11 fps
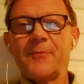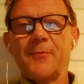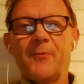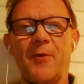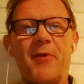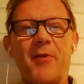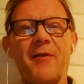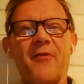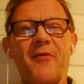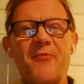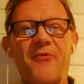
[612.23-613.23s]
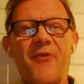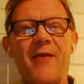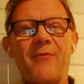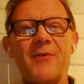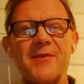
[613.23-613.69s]
with pilgrim
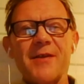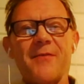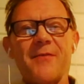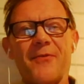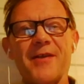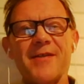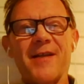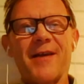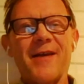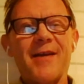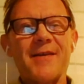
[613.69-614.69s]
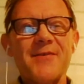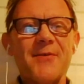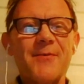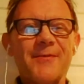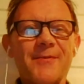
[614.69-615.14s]
travels and things like that. So